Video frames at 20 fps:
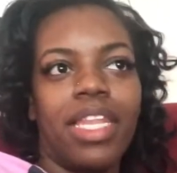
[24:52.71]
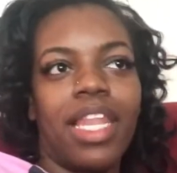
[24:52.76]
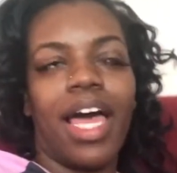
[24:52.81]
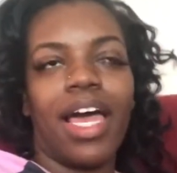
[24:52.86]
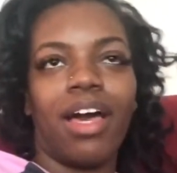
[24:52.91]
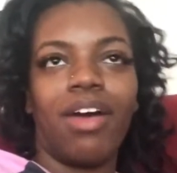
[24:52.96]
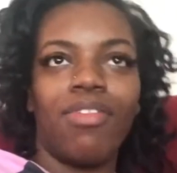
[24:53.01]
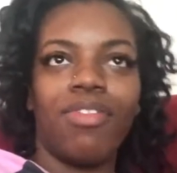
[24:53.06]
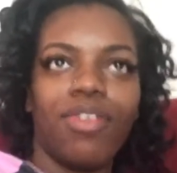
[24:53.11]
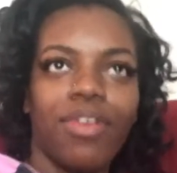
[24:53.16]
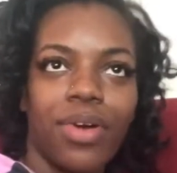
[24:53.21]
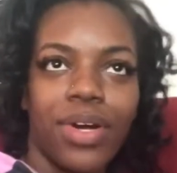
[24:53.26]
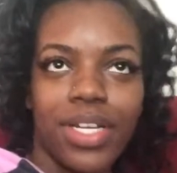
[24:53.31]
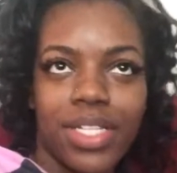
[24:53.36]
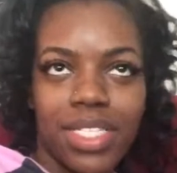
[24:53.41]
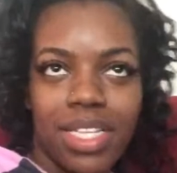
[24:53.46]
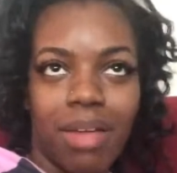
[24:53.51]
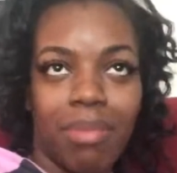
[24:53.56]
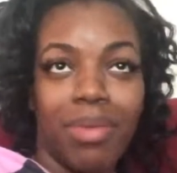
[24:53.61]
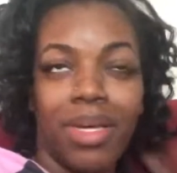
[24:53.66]
Like, of
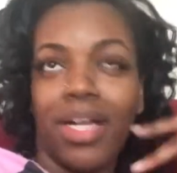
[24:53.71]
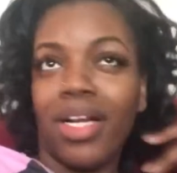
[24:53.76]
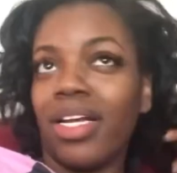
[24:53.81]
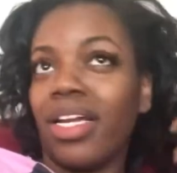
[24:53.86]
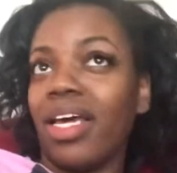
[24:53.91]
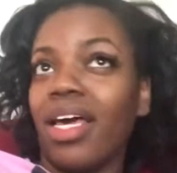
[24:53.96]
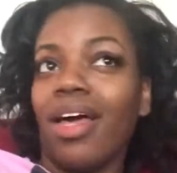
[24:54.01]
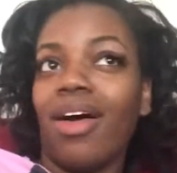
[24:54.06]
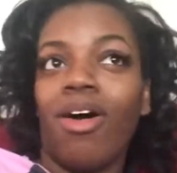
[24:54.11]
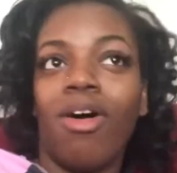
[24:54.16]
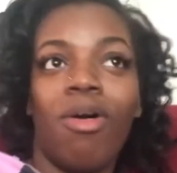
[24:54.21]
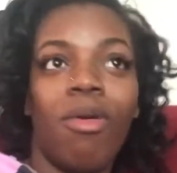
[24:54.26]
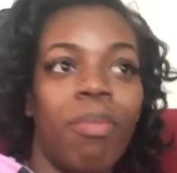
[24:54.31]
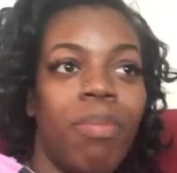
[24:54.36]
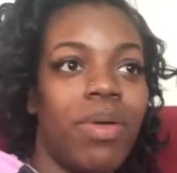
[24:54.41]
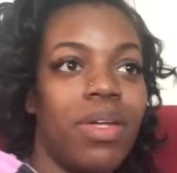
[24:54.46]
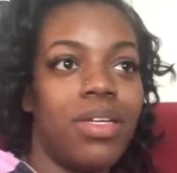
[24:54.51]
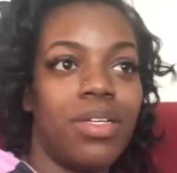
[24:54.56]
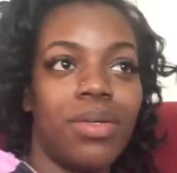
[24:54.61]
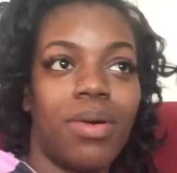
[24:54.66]
course, I'm here to help
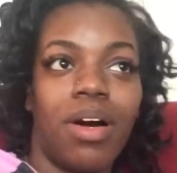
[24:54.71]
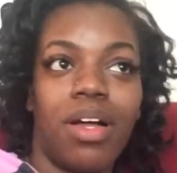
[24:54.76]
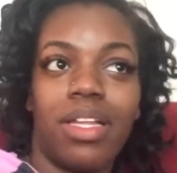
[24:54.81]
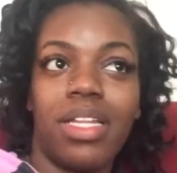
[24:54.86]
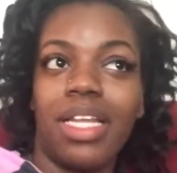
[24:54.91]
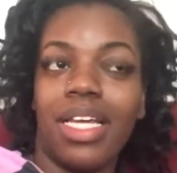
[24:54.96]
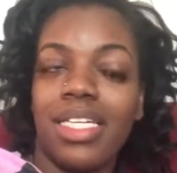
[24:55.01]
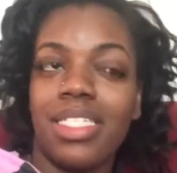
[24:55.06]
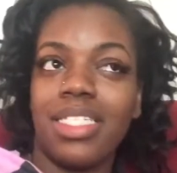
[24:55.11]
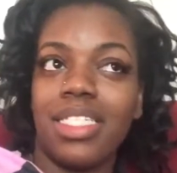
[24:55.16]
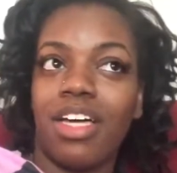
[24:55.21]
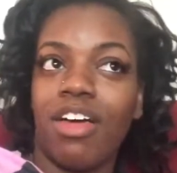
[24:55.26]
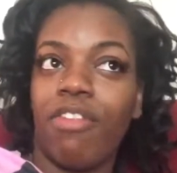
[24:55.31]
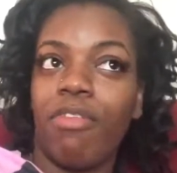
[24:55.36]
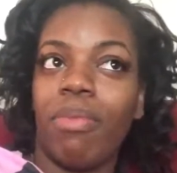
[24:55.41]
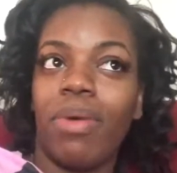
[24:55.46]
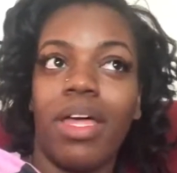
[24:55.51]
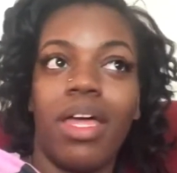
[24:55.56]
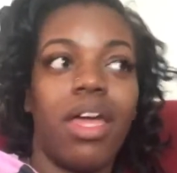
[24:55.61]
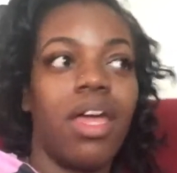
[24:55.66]
and do all of that stuff,
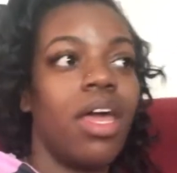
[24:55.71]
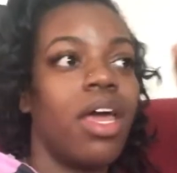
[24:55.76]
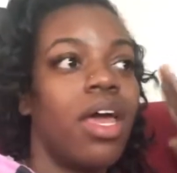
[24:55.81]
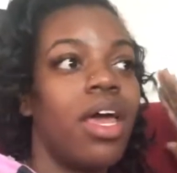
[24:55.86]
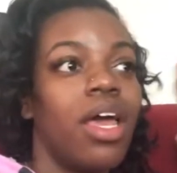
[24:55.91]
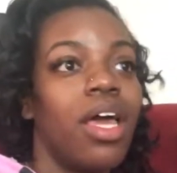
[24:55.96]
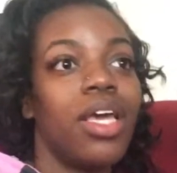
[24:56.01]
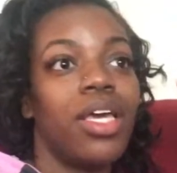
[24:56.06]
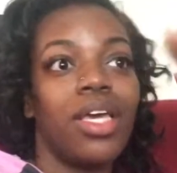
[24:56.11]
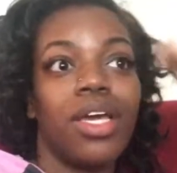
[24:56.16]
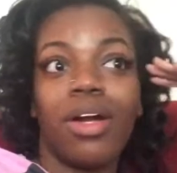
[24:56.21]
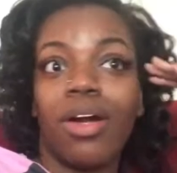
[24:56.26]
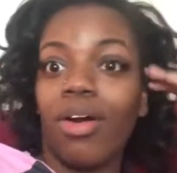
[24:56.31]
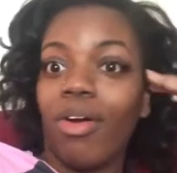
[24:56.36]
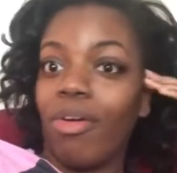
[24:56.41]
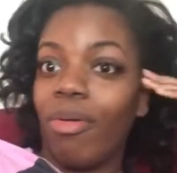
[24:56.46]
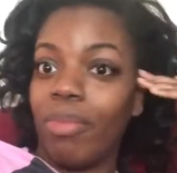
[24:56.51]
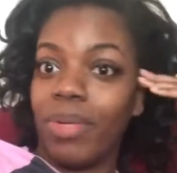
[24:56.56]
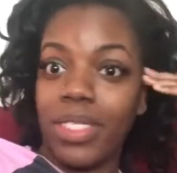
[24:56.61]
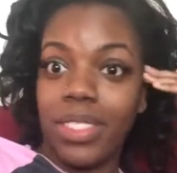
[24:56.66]
but your
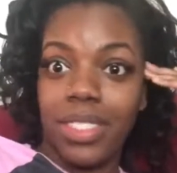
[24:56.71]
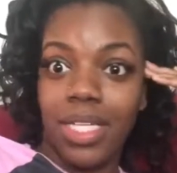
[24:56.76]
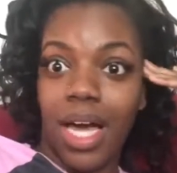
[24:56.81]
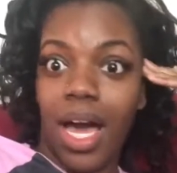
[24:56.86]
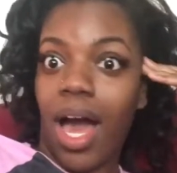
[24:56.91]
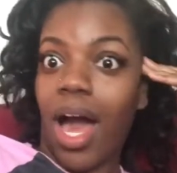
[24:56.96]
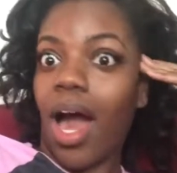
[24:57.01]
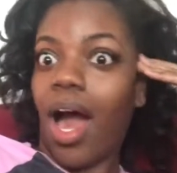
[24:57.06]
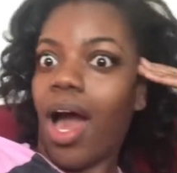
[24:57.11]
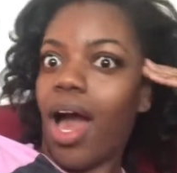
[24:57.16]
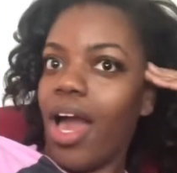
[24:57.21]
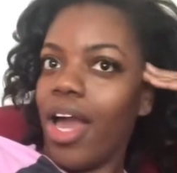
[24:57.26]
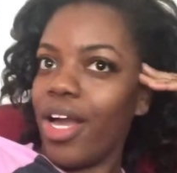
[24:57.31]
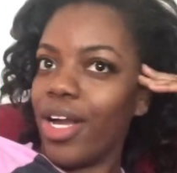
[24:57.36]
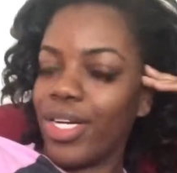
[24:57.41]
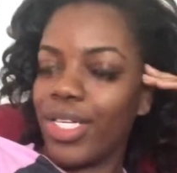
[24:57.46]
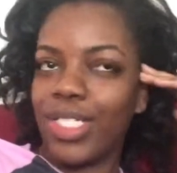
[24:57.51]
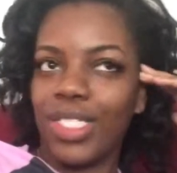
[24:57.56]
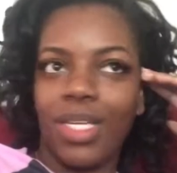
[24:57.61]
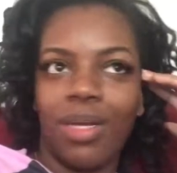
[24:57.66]
girl be
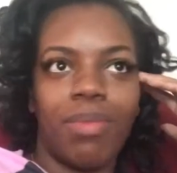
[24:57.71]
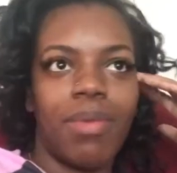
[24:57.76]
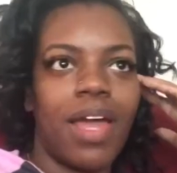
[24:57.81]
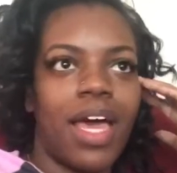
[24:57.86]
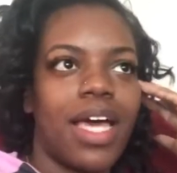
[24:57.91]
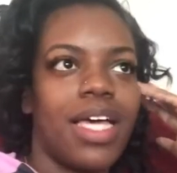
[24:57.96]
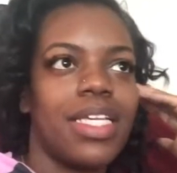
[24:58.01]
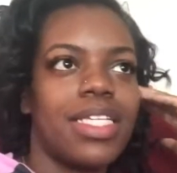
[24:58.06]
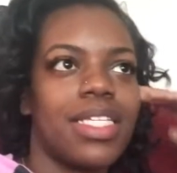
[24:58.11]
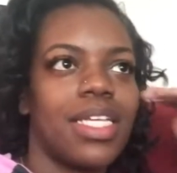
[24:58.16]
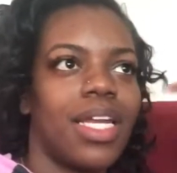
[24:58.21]
tired some nights.